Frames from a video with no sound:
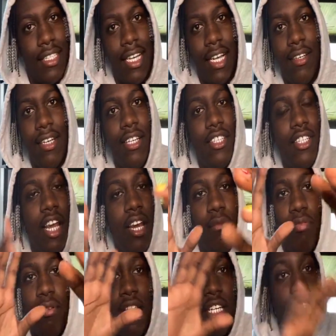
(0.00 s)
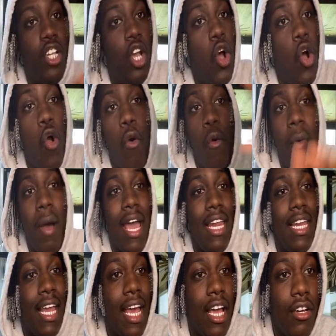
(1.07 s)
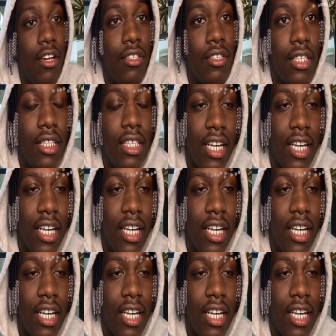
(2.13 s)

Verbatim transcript: I'm not trying to impress nobody else.